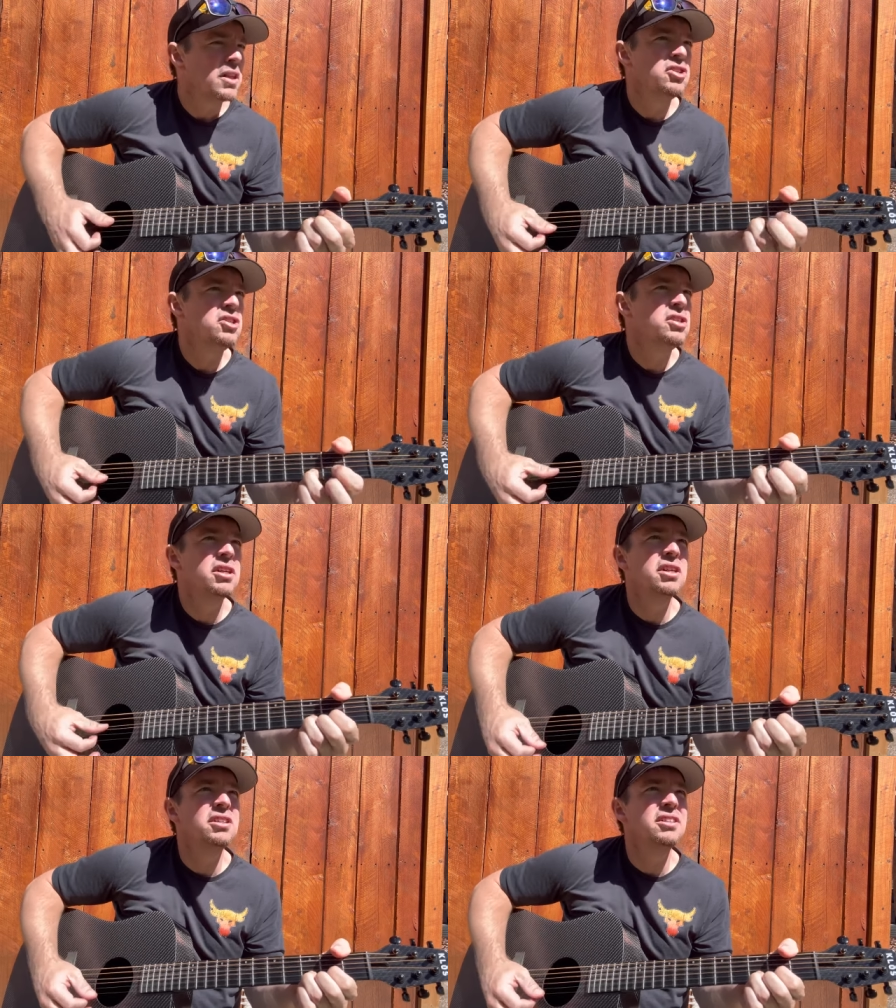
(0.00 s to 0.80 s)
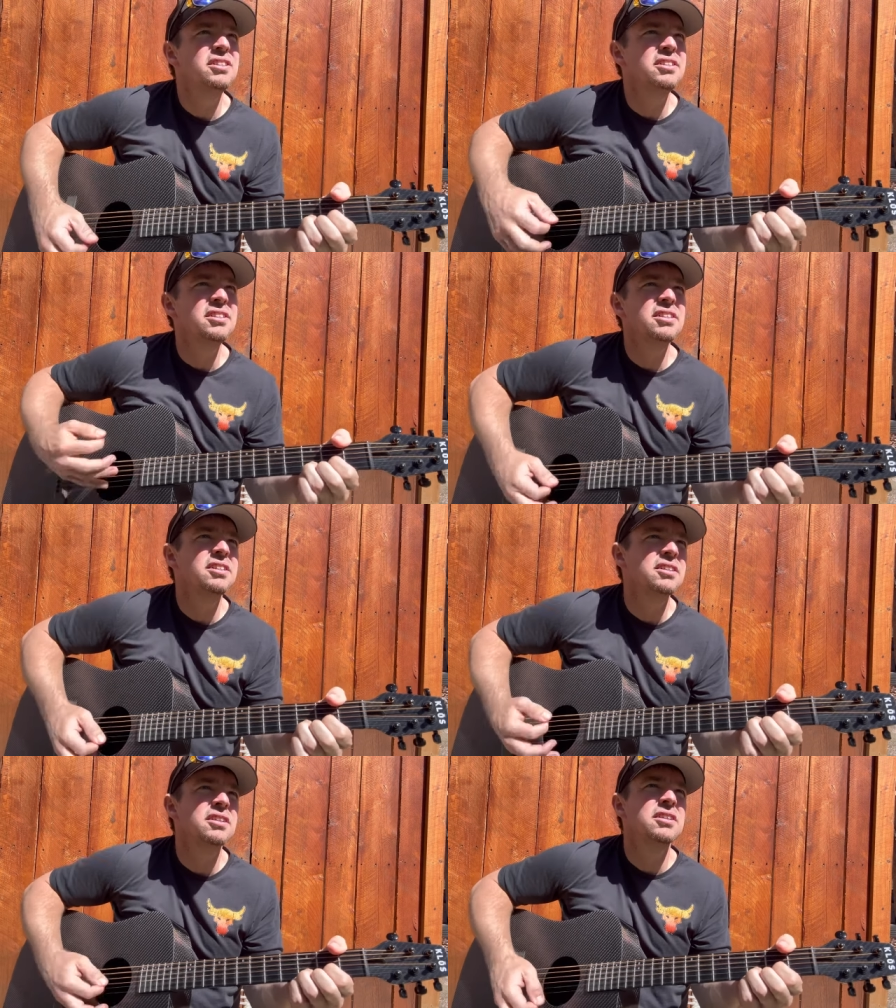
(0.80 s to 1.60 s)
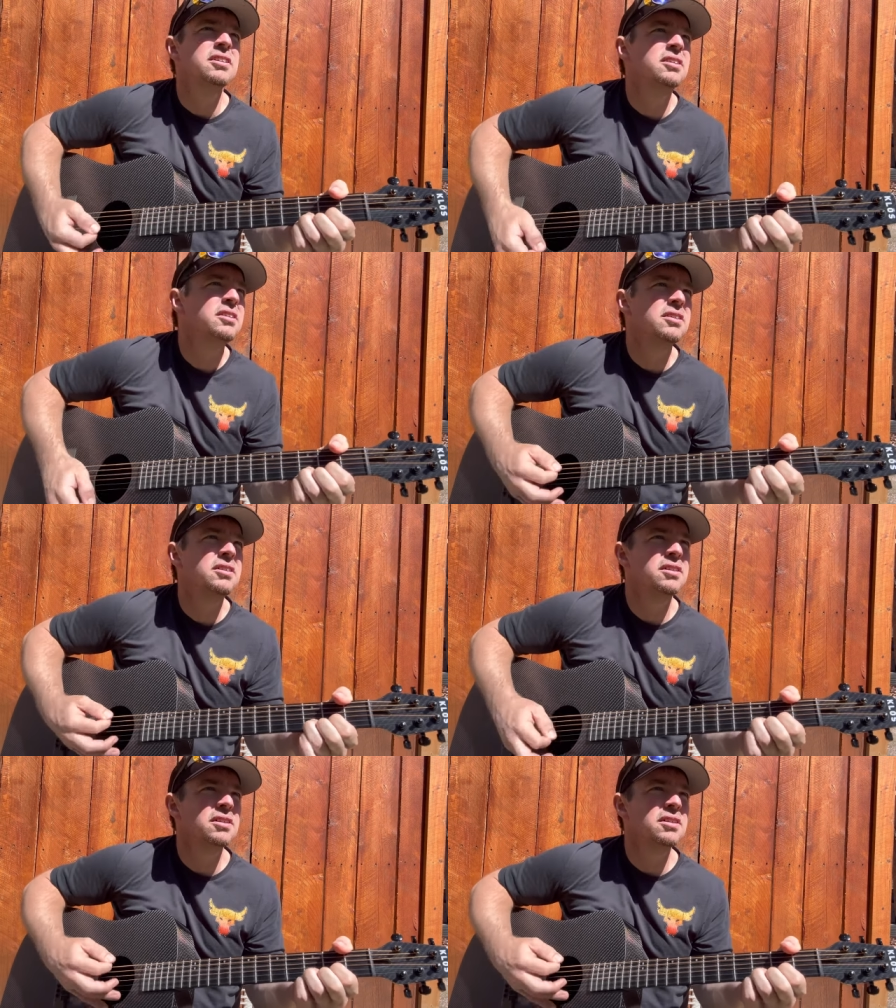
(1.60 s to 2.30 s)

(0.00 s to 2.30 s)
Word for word: She's a good girl.